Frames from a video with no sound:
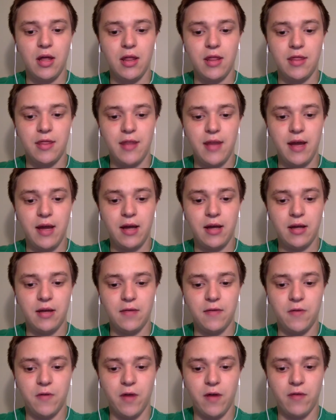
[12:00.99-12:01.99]
That,
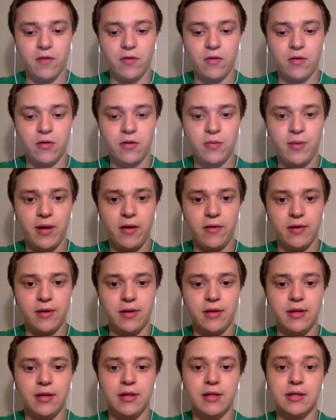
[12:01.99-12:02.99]
if you haven't heard about
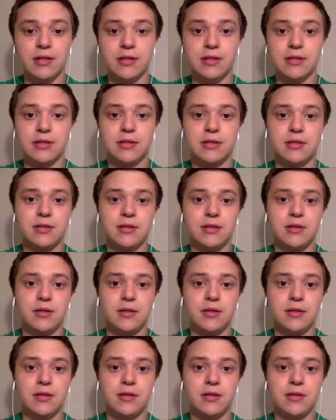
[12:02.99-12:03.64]
it, is